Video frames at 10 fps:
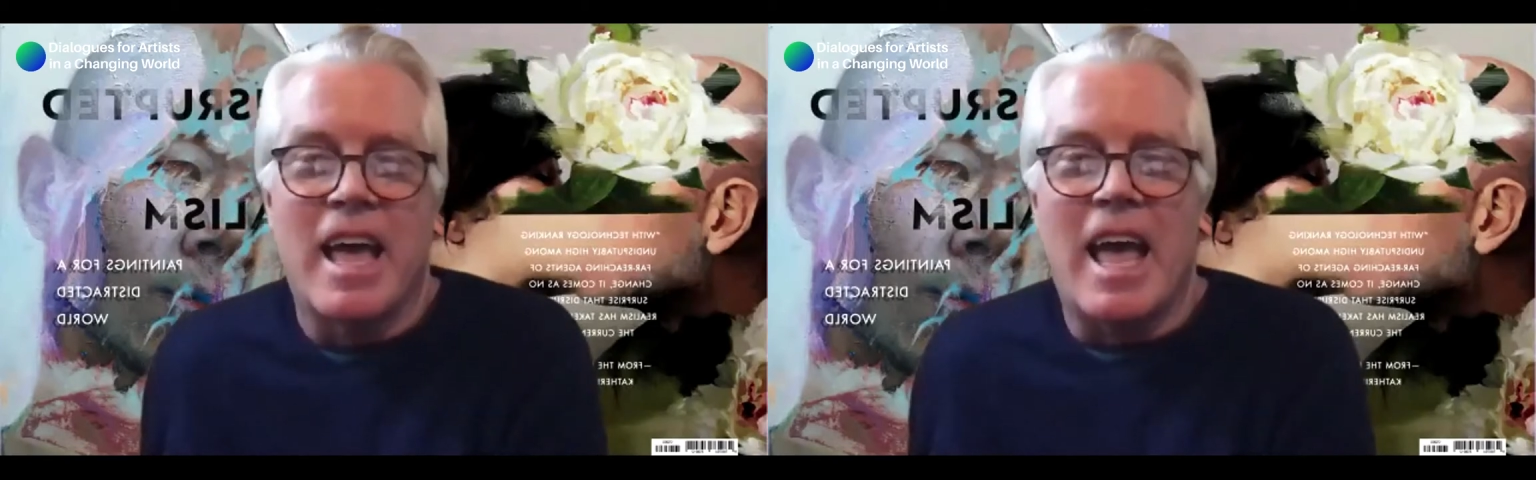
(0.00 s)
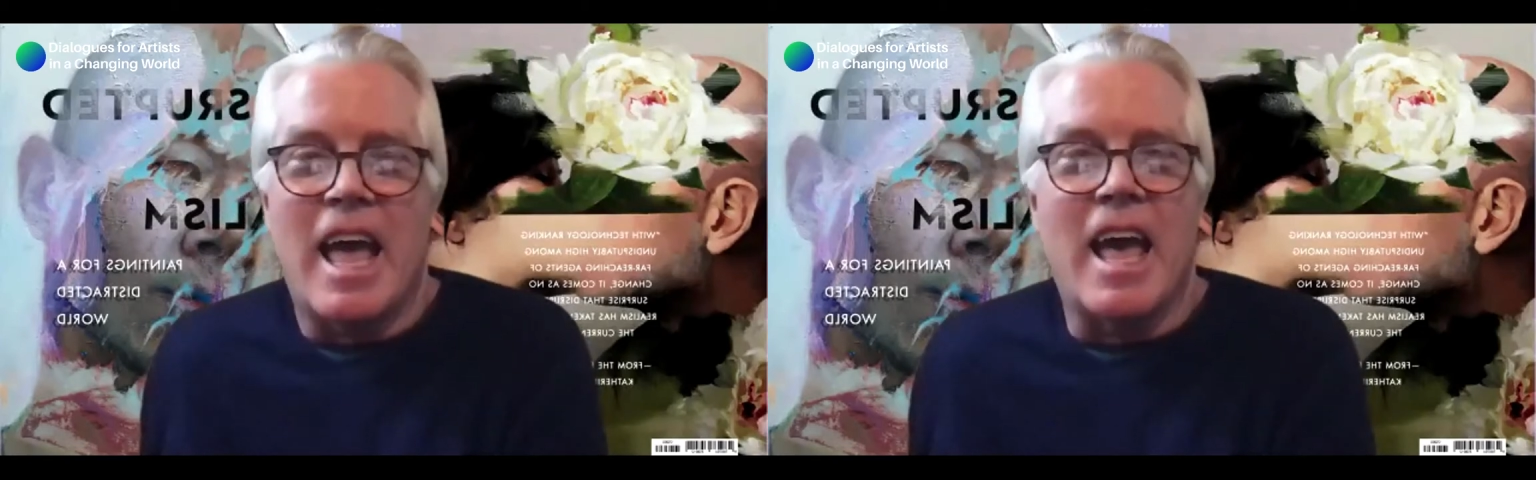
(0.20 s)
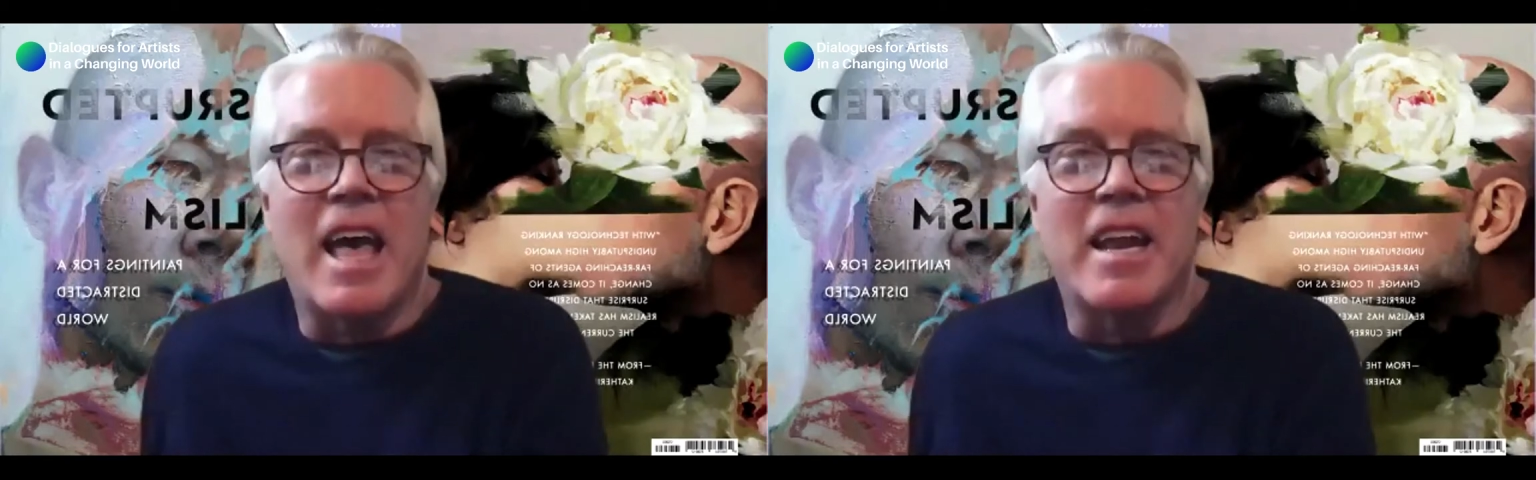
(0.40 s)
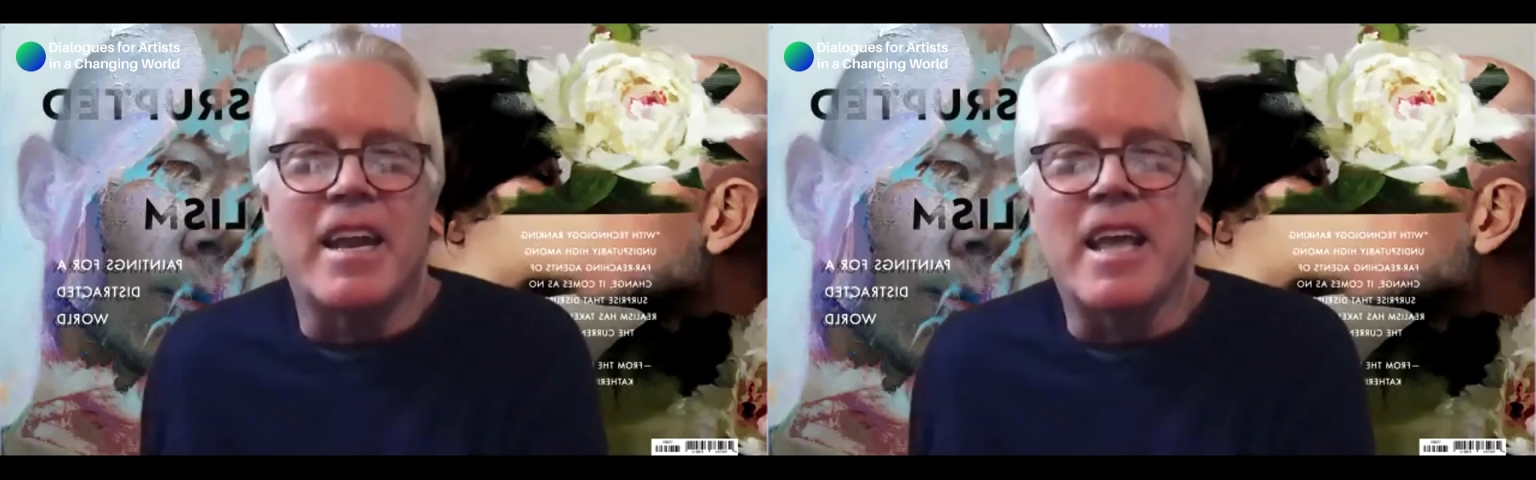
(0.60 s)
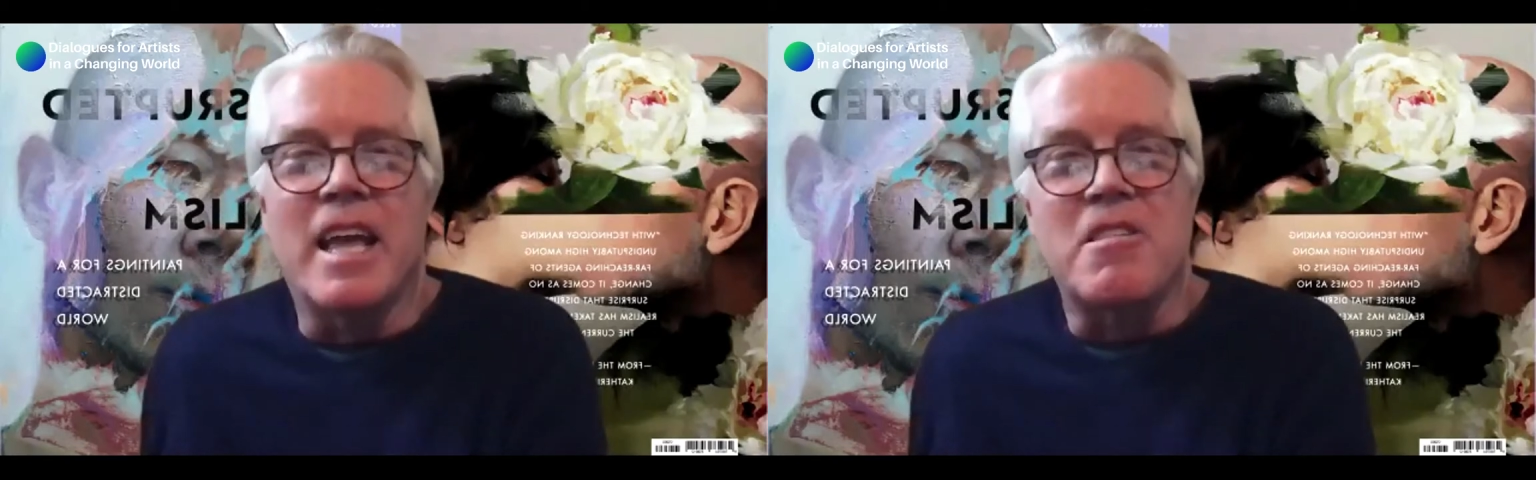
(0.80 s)

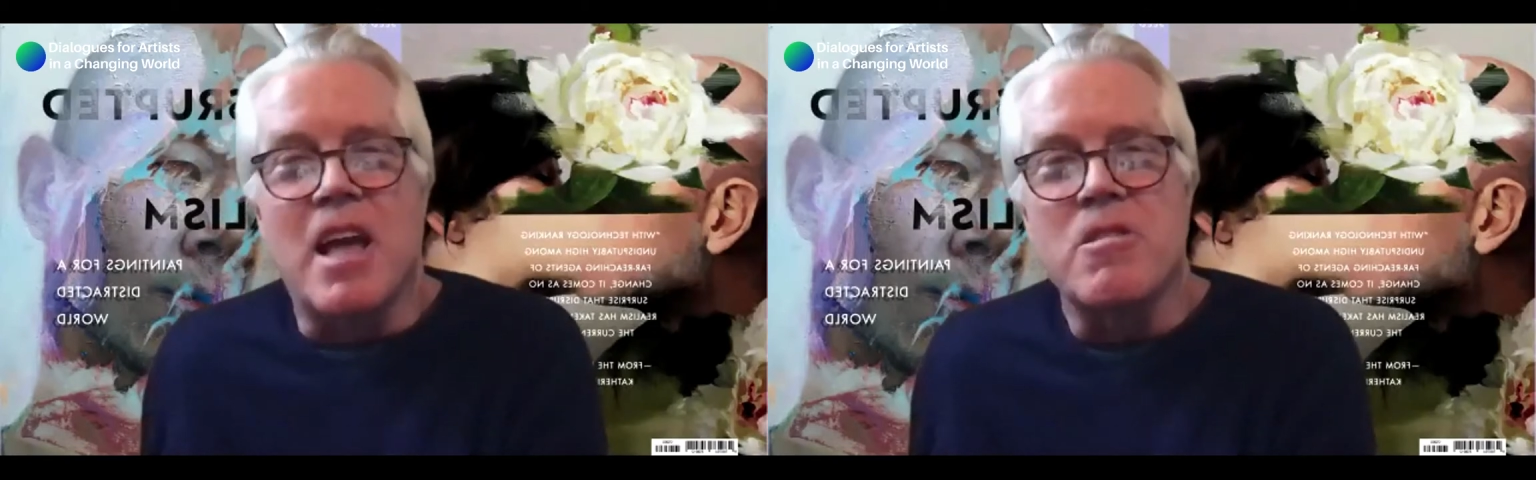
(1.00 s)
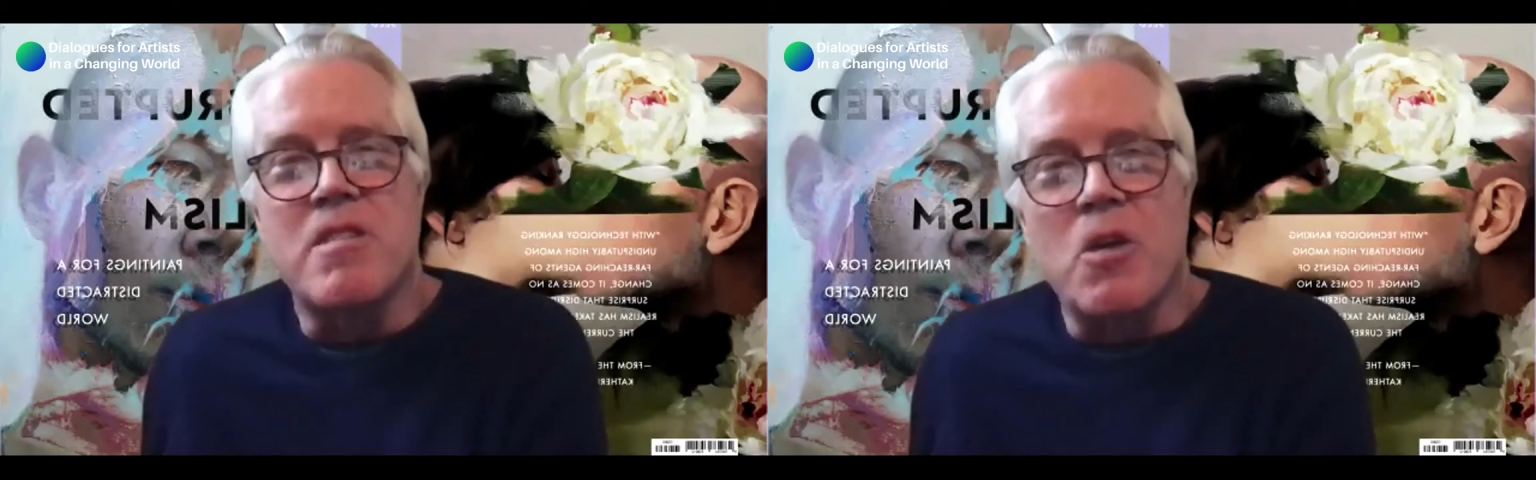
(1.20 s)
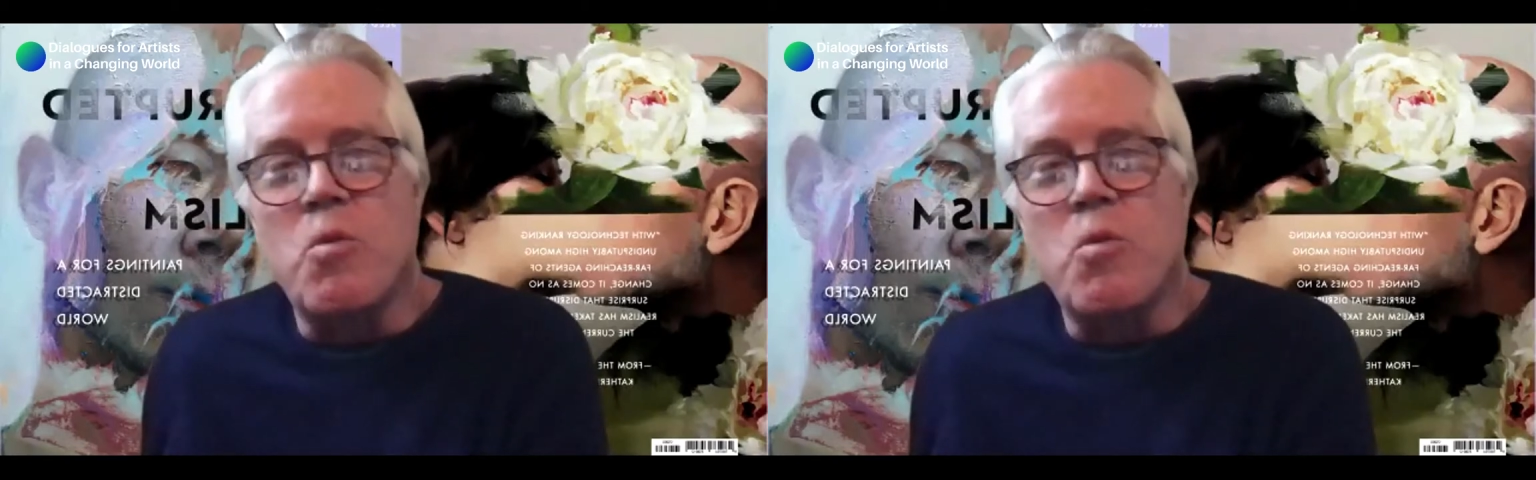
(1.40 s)
And it sounds like